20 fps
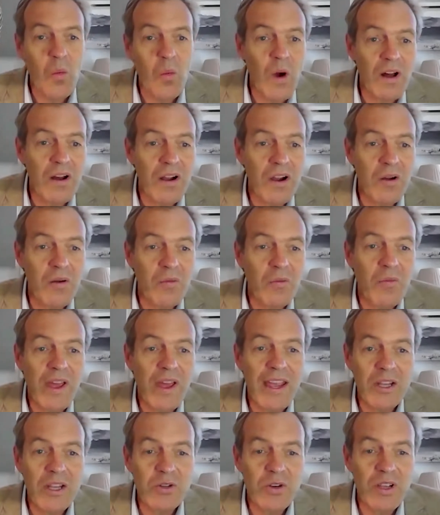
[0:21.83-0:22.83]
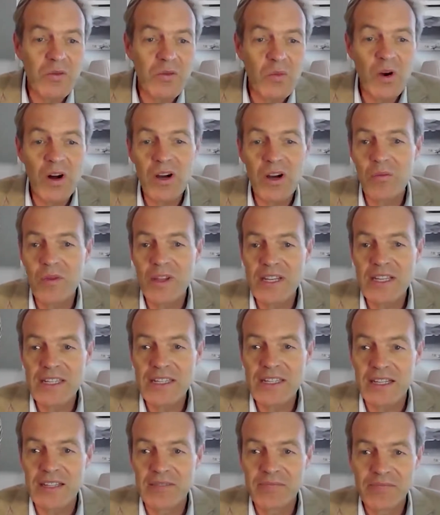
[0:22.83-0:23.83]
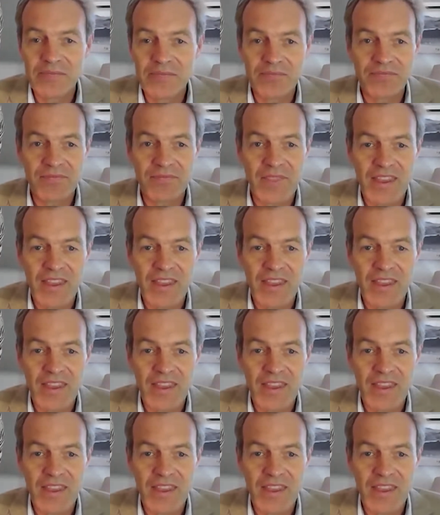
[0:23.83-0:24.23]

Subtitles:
Welcome, Adrian. Welcome, Anita.